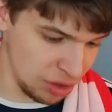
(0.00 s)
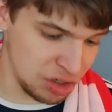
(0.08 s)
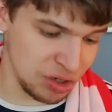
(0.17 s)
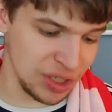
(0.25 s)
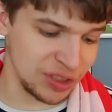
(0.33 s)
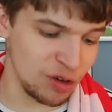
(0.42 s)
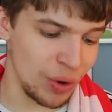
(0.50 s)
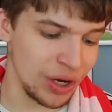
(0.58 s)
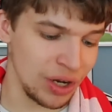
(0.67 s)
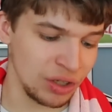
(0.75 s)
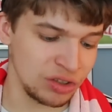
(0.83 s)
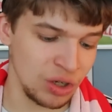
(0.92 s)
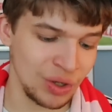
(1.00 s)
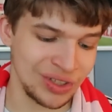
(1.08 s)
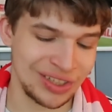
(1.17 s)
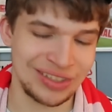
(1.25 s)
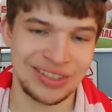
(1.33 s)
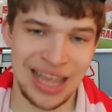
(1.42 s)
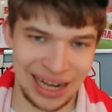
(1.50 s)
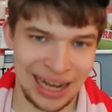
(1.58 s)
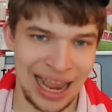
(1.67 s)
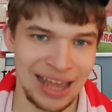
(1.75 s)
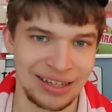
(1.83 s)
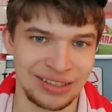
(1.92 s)
The transfer window told us exactly
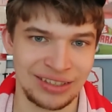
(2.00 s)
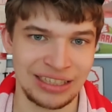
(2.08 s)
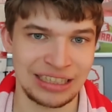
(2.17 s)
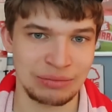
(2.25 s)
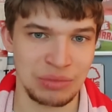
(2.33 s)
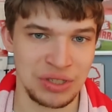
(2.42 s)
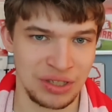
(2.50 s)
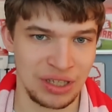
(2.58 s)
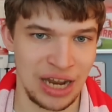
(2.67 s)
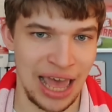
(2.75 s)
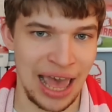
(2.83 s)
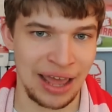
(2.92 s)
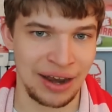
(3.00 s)
how the season was going to